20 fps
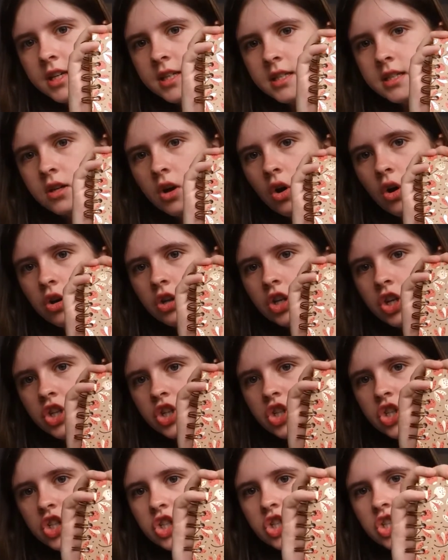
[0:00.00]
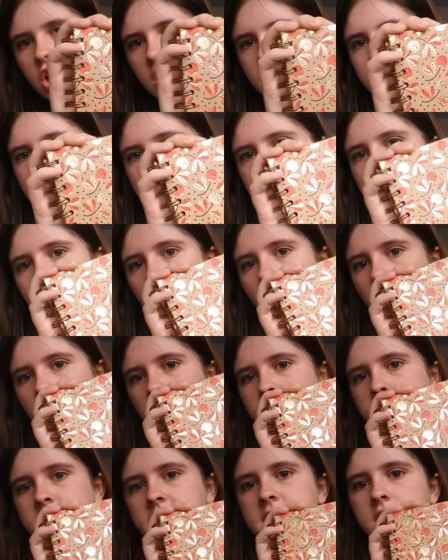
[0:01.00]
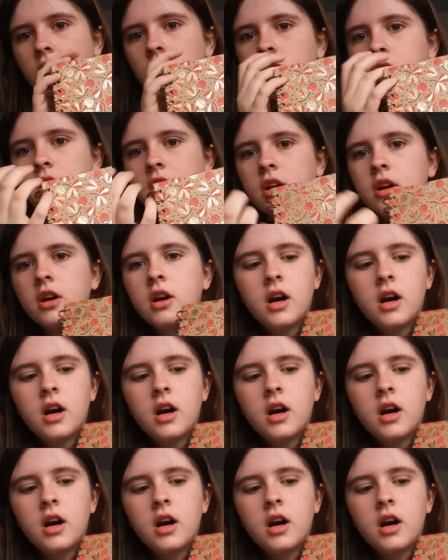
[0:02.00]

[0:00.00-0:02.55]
It's got shiny gold bits on.